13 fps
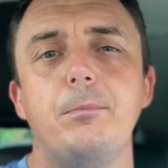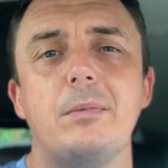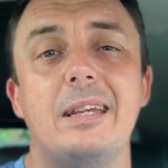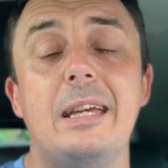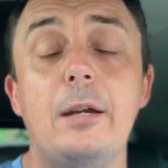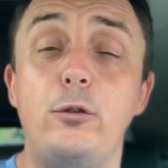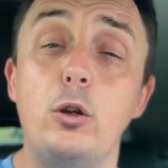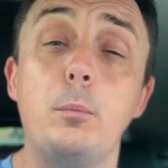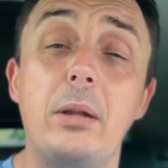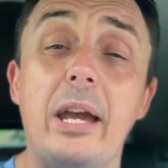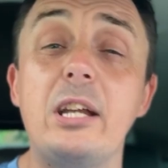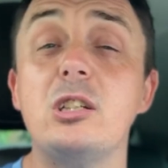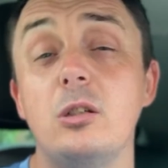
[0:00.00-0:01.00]
If you
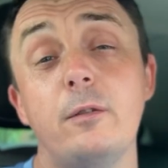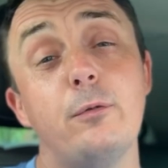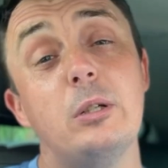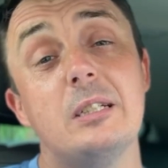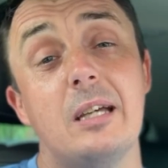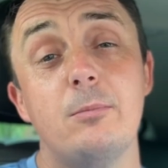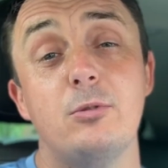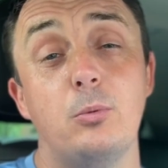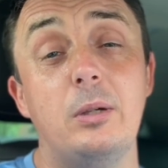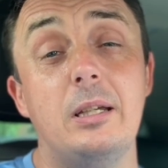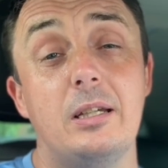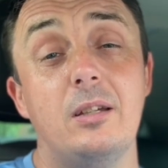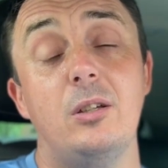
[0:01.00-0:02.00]
play 2-3 times a
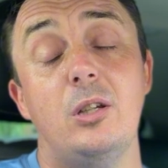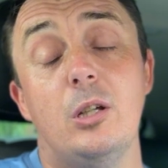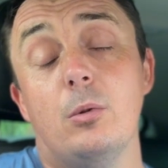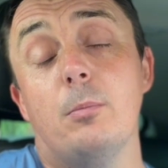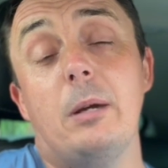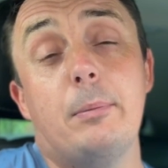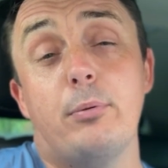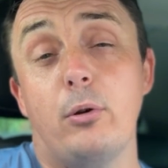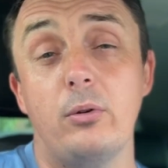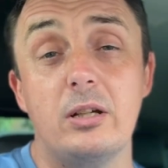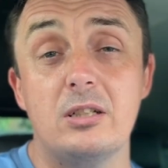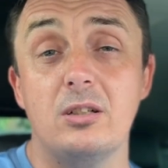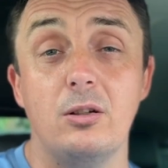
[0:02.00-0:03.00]
week, you will make
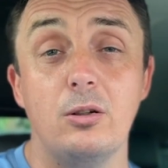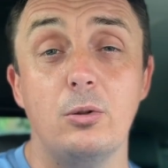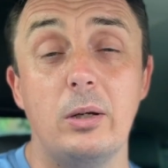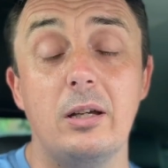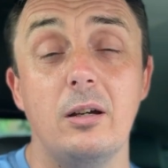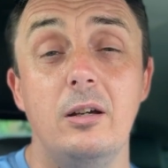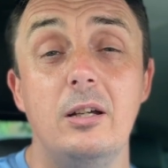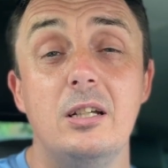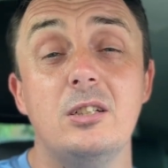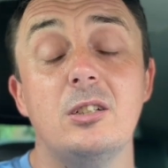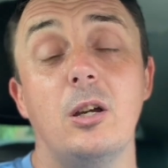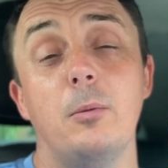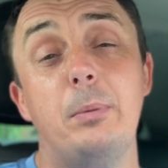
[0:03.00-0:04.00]
progress a lot quicker.
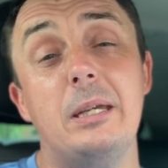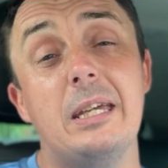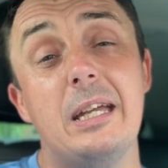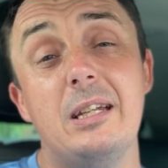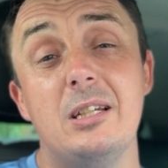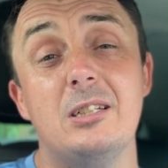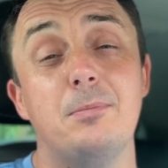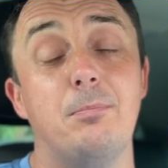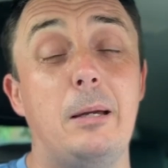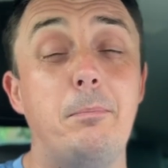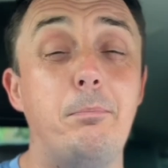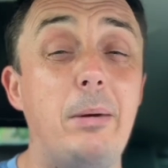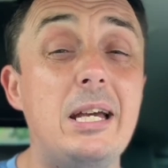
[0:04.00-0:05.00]
So beginners,
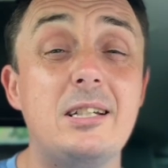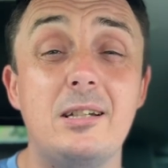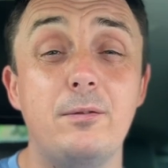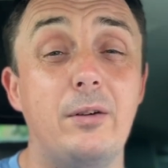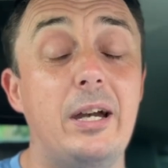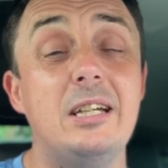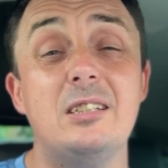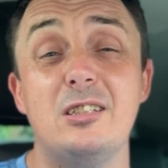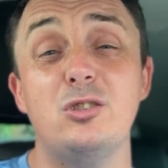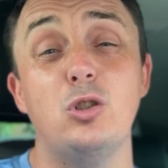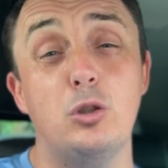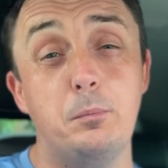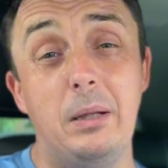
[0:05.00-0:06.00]
my best advice is
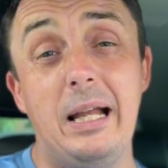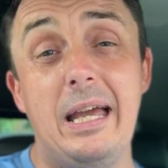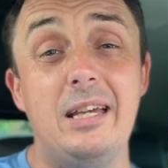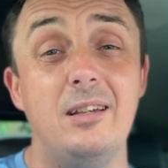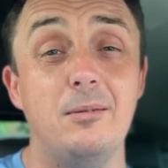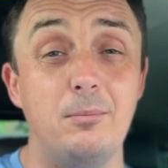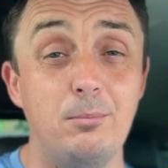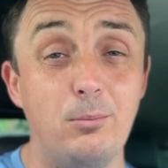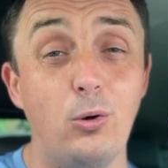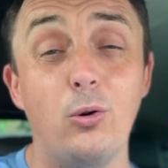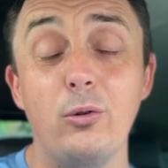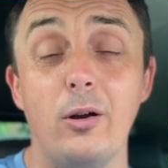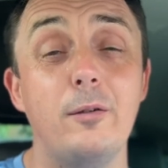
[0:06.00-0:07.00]
just play
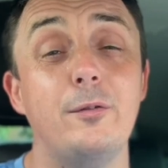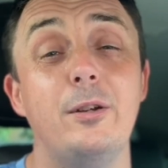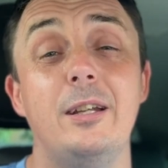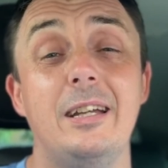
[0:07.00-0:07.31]
more often